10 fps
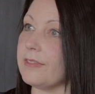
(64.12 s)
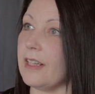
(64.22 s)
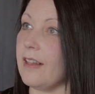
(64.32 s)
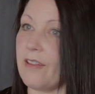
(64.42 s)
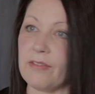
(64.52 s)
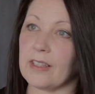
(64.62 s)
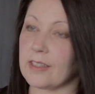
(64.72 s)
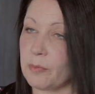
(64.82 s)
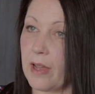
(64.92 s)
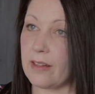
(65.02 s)

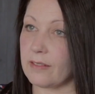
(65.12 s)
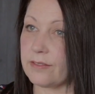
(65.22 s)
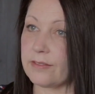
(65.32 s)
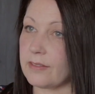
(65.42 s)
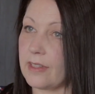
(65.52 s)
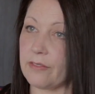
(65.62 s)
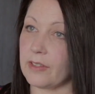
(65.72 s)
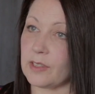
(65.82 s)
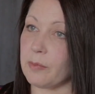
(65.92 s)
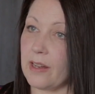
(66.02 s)
loveliest men
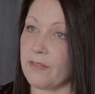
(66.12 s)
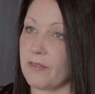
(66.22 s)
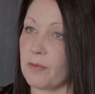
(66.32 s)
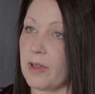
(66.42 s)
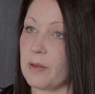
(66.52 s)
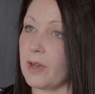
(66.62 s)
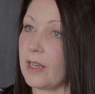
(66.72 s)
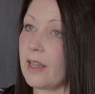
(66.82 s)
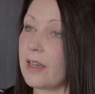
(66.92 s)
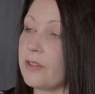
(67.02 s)
I've ever met in my
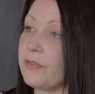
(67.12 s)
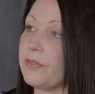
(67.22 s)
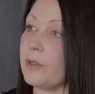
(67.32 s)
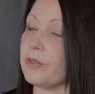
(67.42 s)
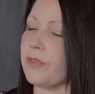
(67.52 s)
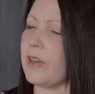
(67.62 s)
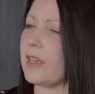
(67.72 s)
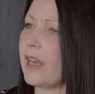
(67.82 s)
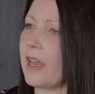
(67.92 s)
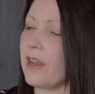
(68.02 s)
life. He was very
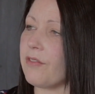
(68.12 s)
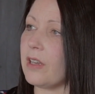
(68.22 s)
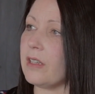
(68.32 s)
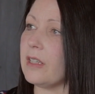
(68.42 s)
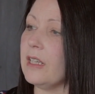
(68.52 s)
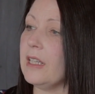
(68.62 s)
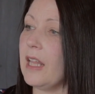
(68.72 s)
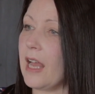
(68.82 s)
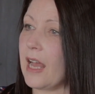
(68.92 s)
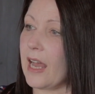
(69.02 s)
caring,
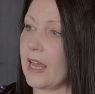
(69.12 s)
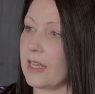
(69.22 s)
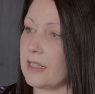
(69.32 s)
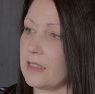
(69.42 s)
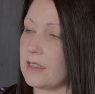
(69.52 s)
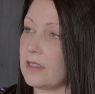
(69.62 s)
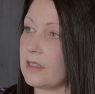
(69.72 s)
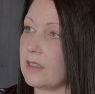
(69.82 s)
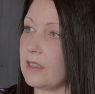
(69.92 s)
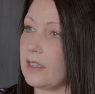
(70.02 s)
and
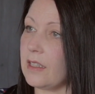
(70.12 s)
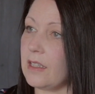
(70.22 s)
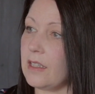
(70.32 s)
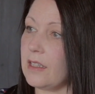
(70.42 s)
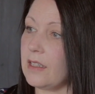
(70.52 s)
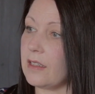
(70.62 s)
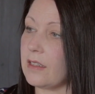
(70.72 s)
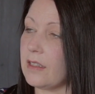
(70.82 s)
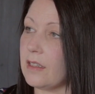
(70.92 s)
he